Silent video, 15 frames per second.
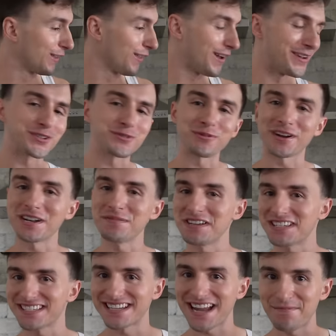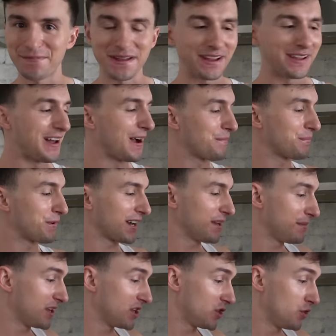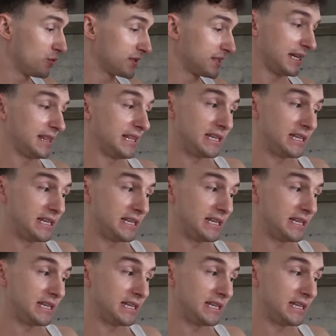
lunch, we're gonna be stepping it up. We're gonna be using